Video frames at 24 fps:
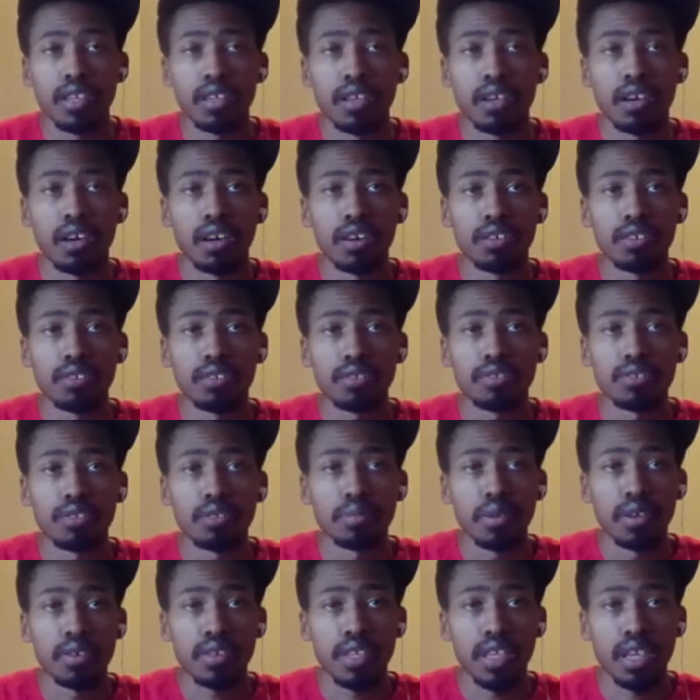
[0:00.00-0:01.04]
article
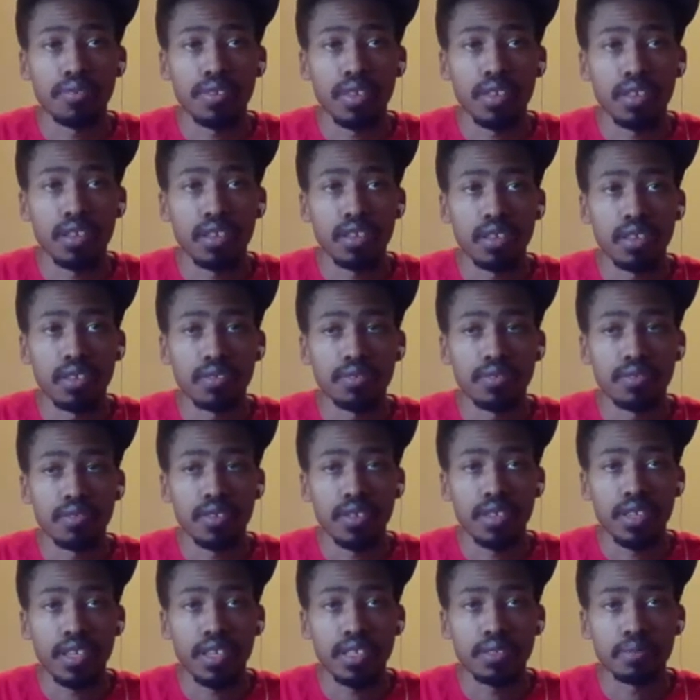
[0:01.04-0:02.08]
about Kevin Love or
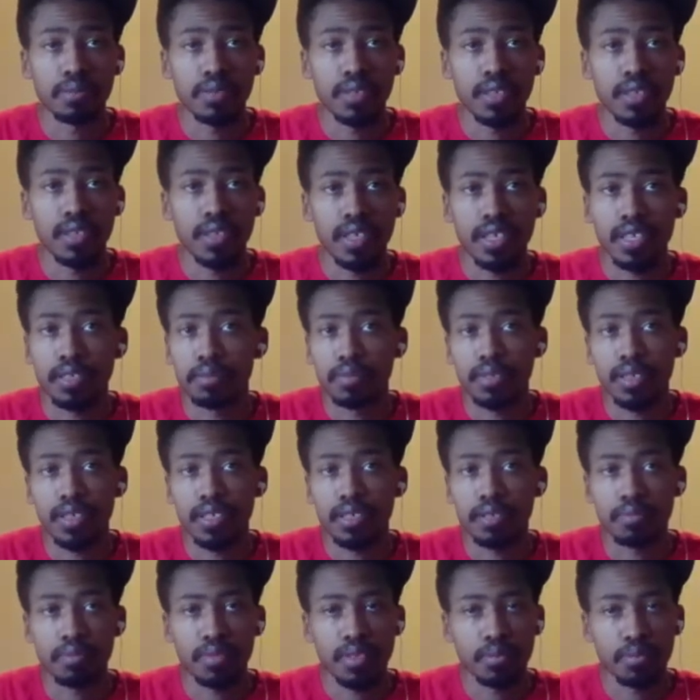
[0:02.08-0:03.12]
ESPN. ESPN
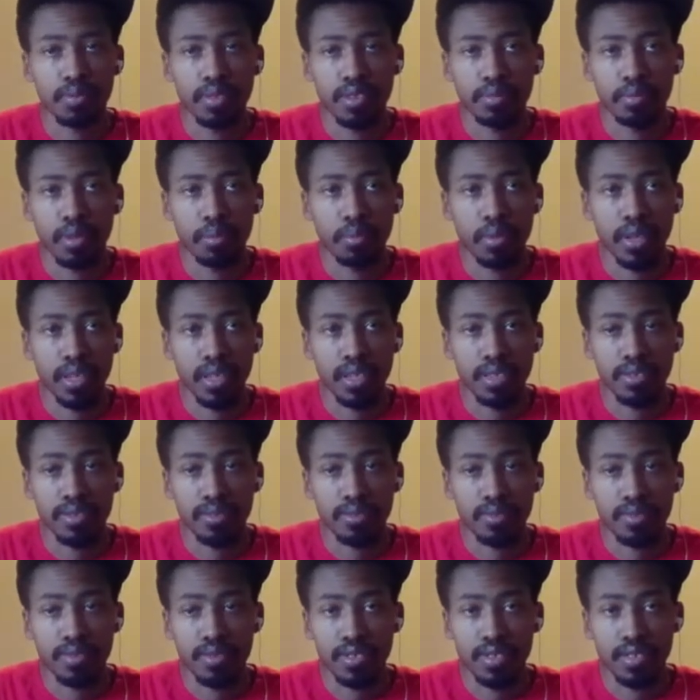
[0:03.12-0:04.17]
is pretty much my main
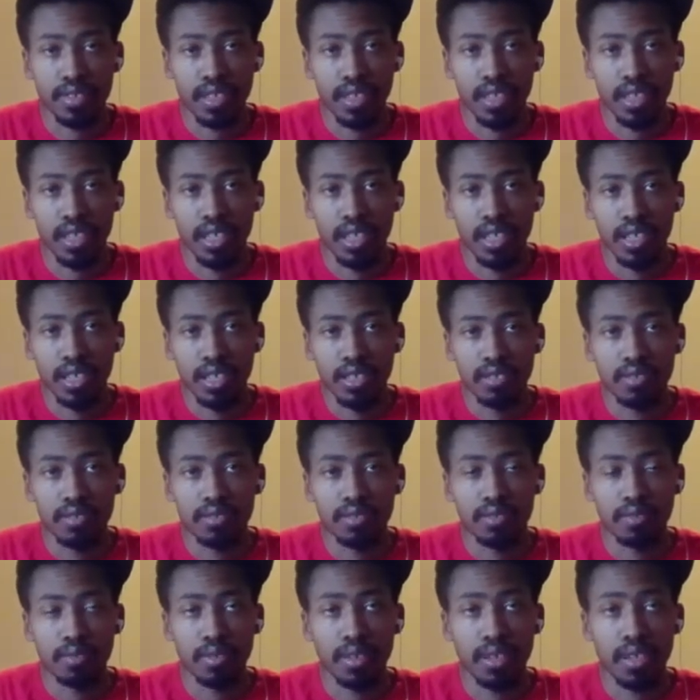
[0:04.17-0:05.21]
source
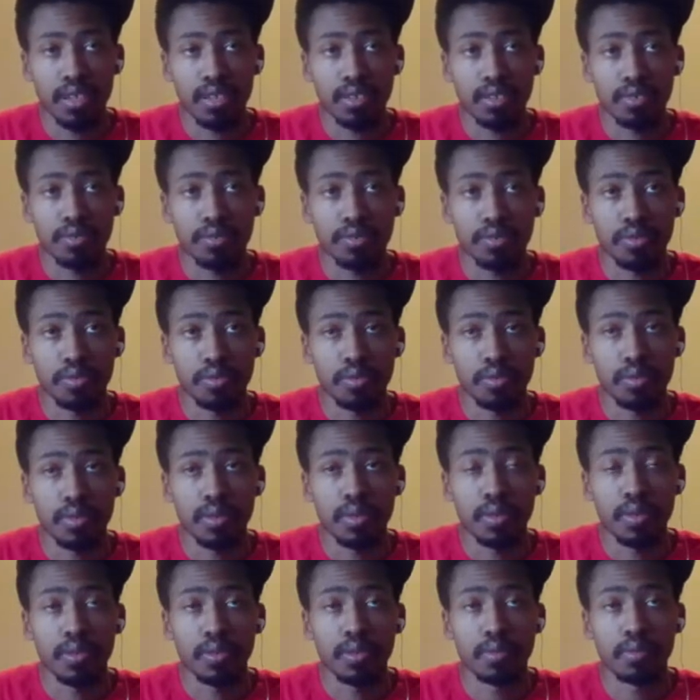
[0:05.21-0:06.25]
to what I go to
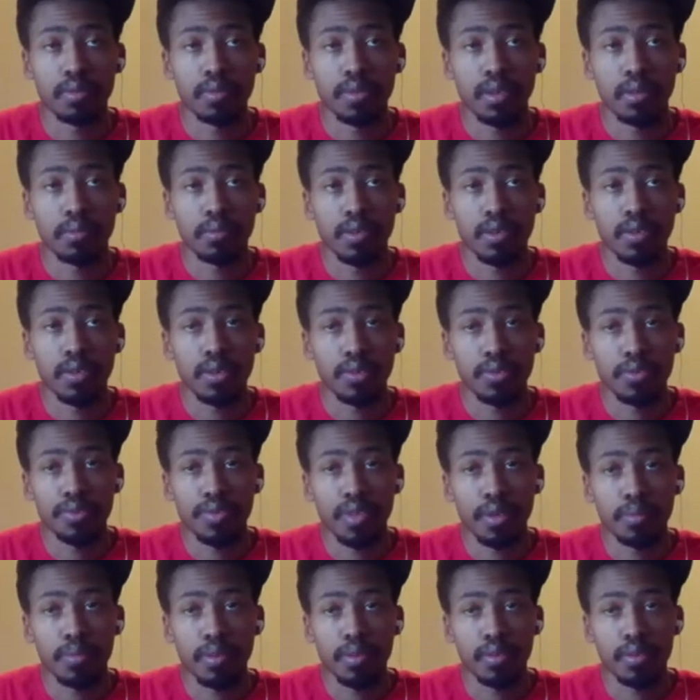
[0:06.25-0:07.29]
when I want to know
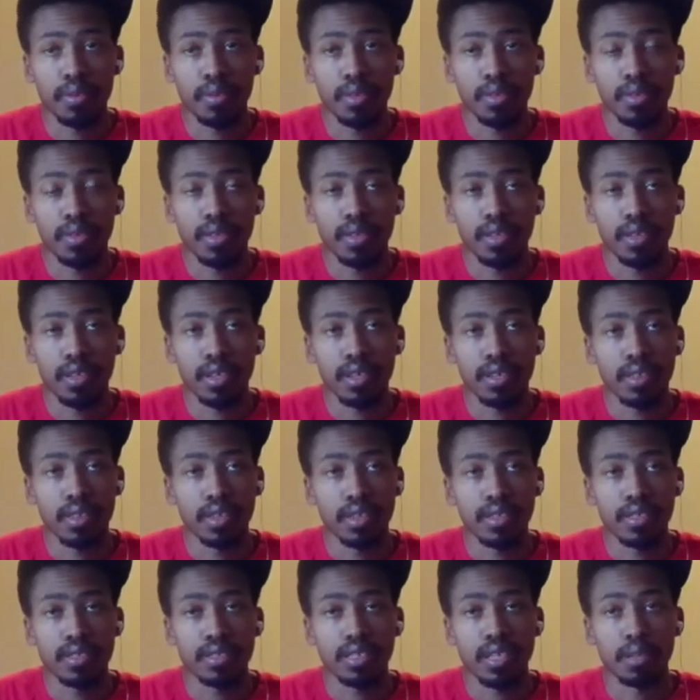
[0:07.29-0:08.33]
something or
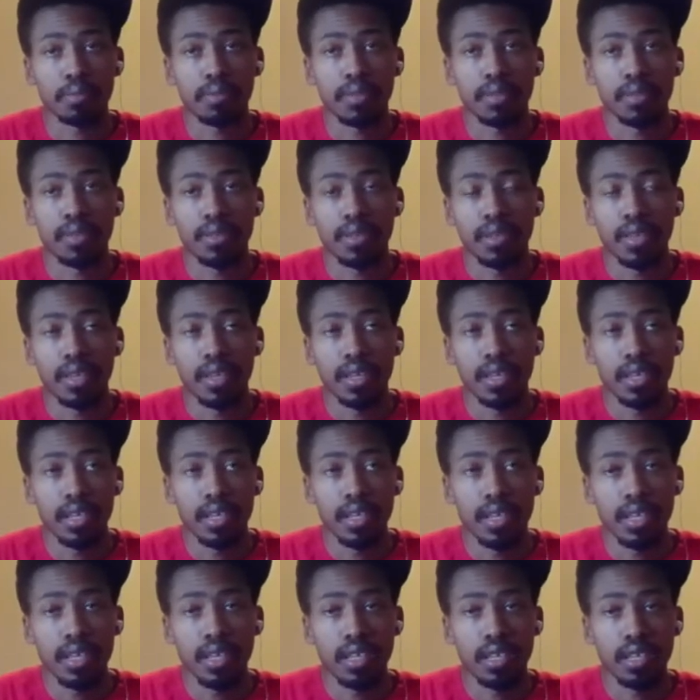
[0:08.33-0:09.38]
learn something.
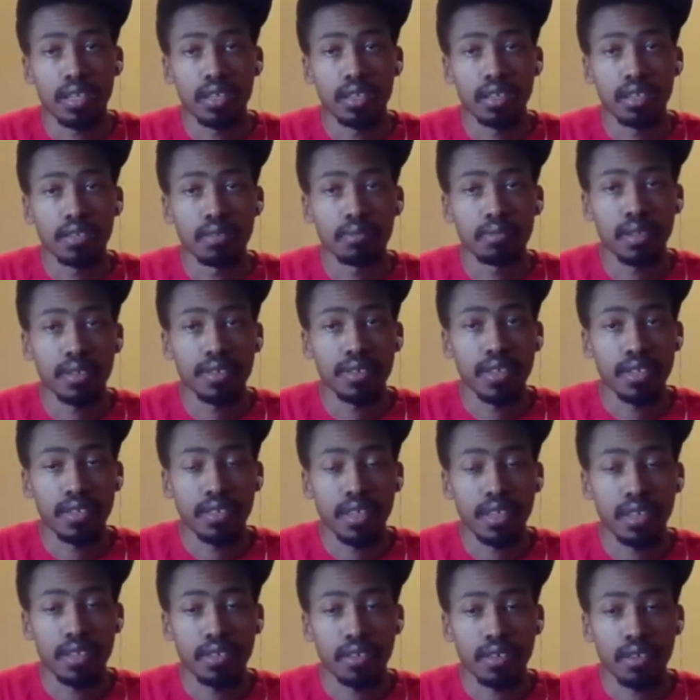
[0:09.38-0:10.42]
And I think
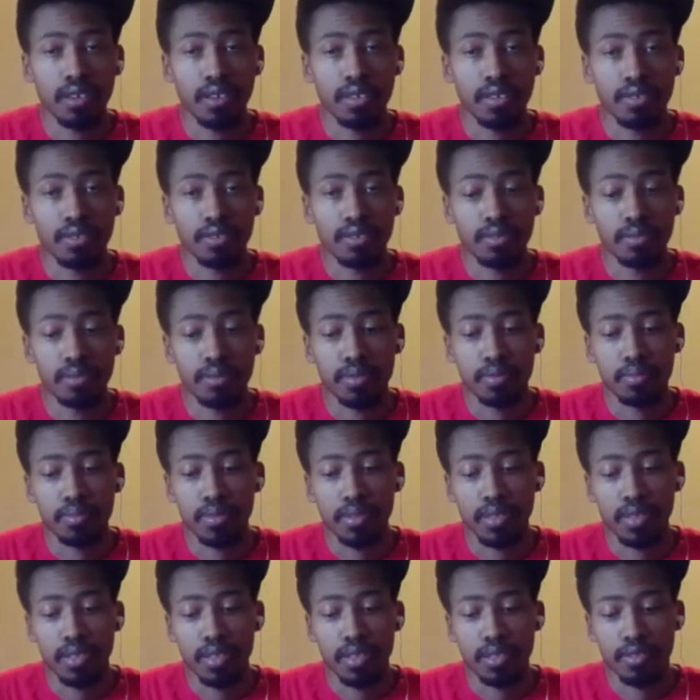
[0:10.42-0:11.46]
that article was
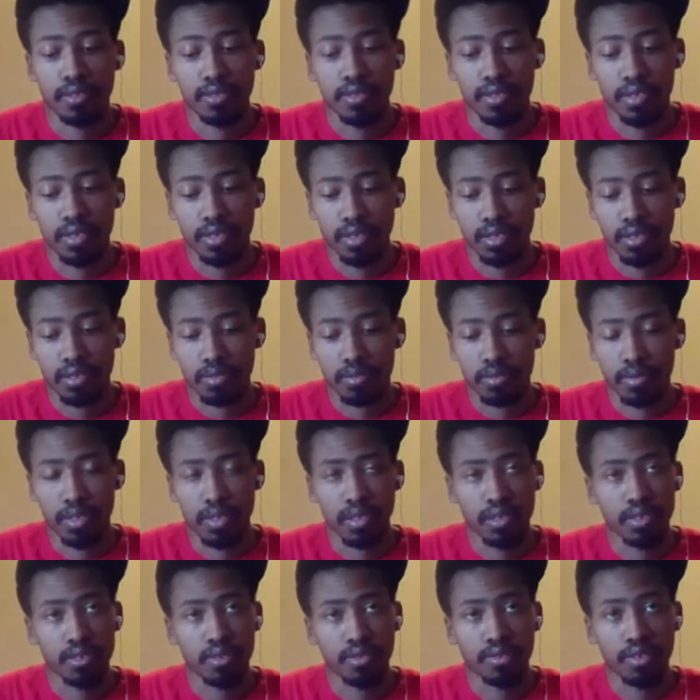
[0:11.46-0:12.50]
pretty interesting. So
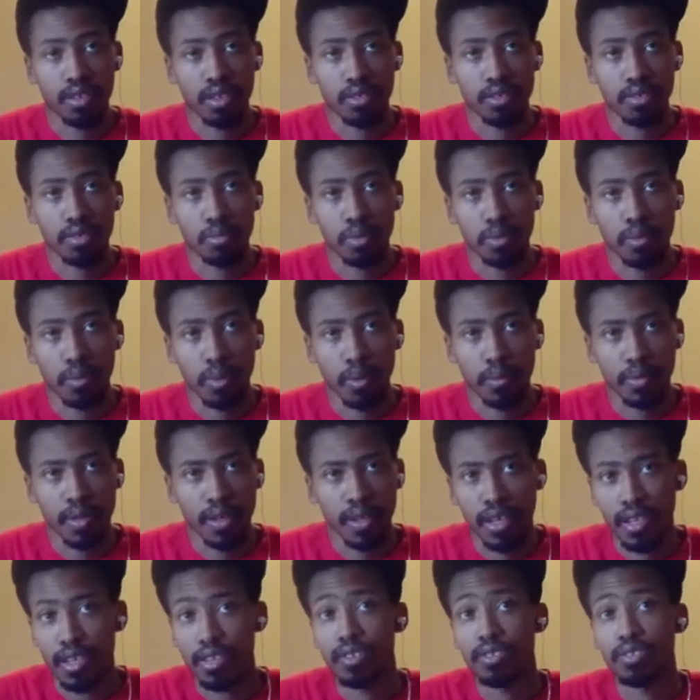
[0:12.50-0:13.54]
we'll talk a little bit about that.
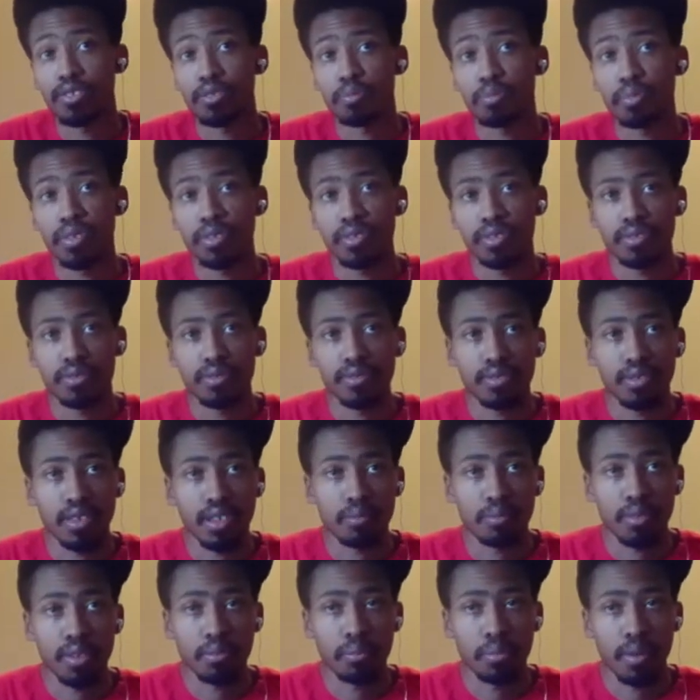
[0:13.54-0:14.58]
I get a little personal, talk
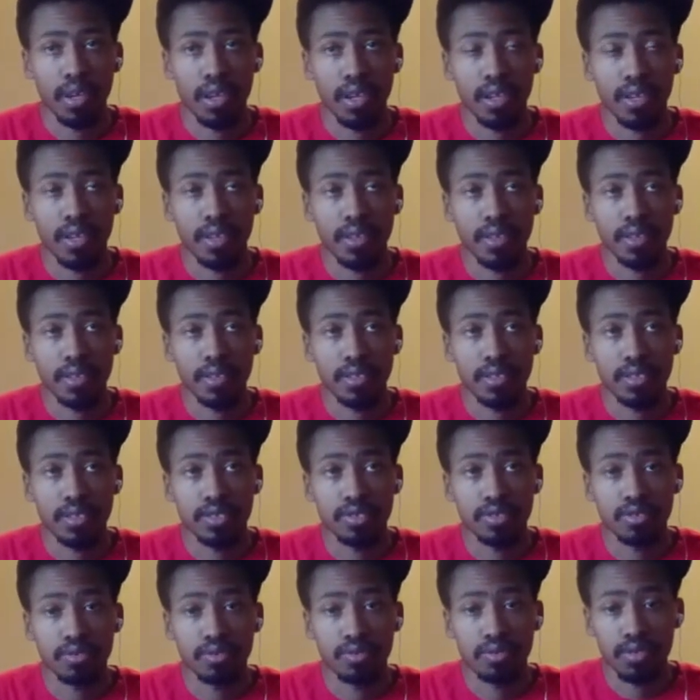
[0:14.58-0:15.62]
about my
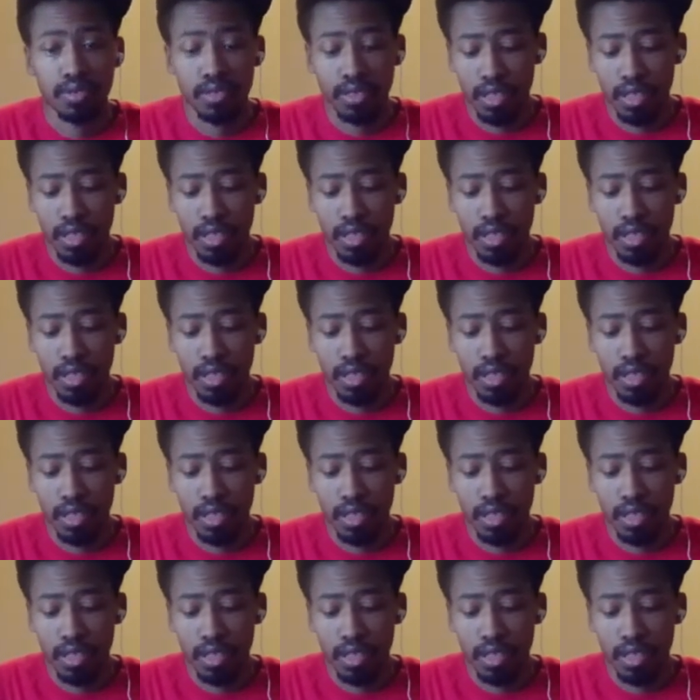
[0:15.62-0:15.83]
issues